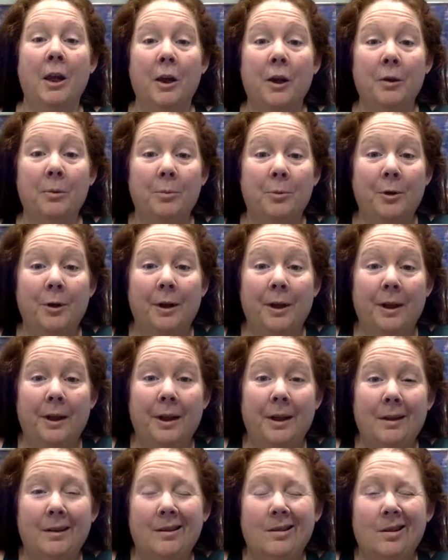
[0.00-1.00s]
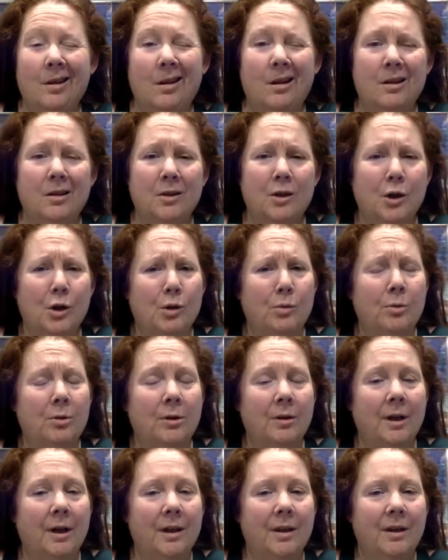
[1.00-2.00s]
Good morning. It's
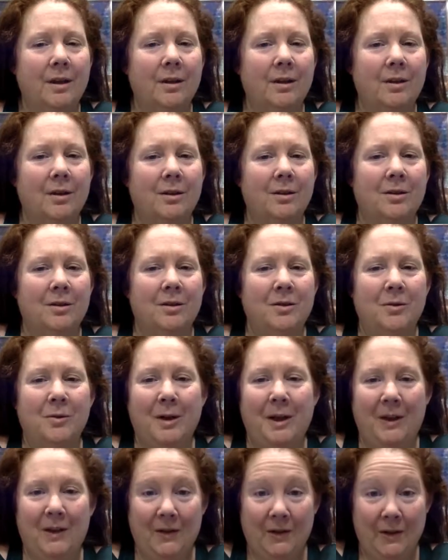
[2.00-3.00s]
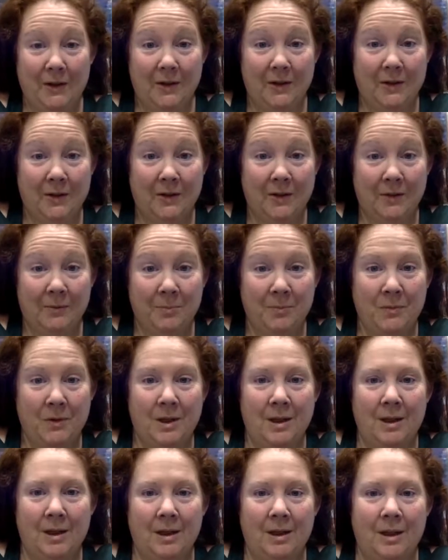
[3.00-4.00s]
October, I think, 26th.
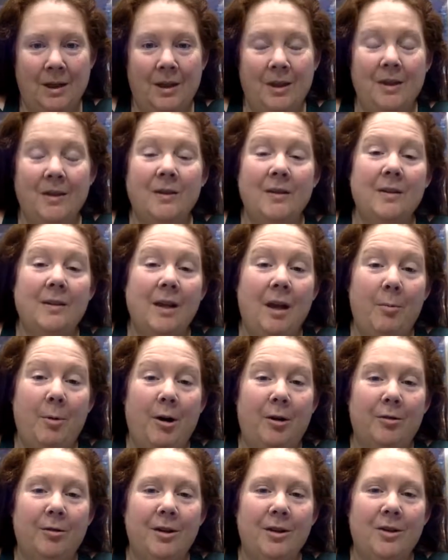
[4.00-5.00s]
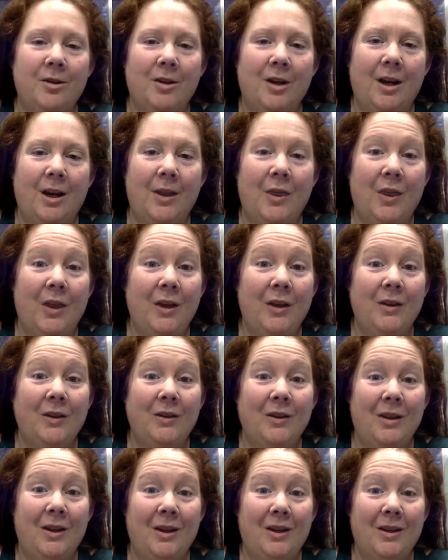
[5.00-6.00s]
This is Deb Helfrich, and
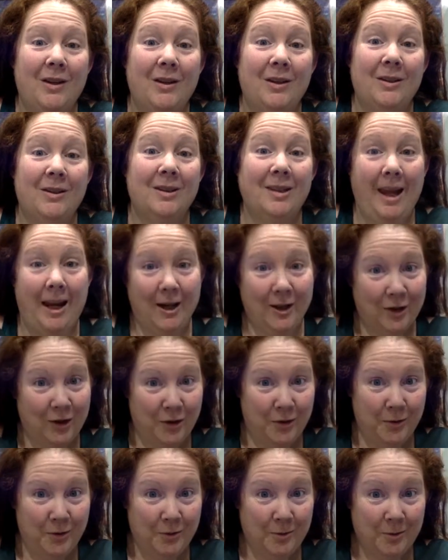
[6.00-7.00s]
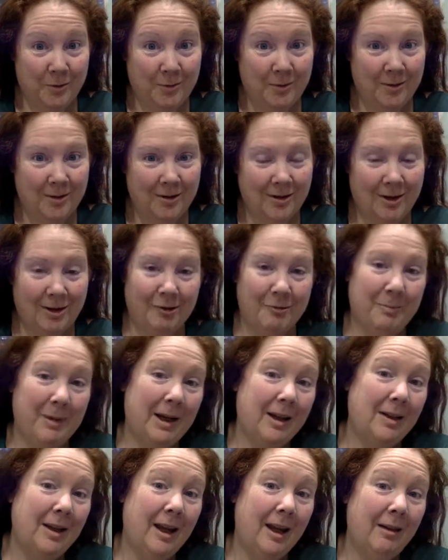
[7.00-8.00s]
this is take 2 of my
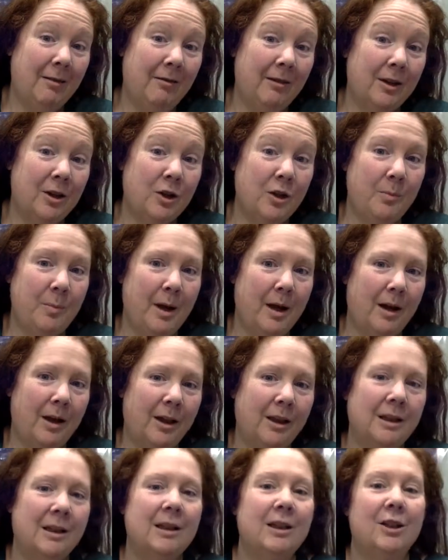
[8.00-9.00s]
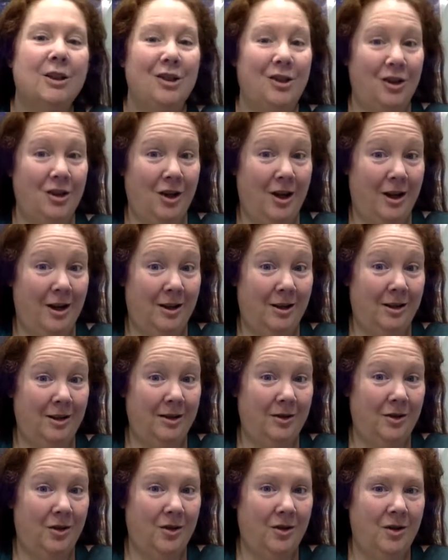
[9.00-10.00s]
Dave Chappelle
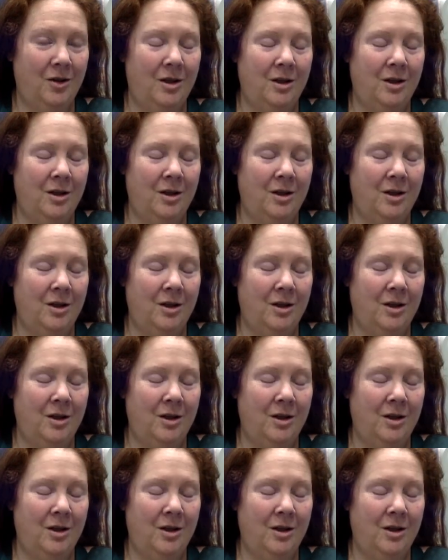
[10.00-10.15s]
challenge.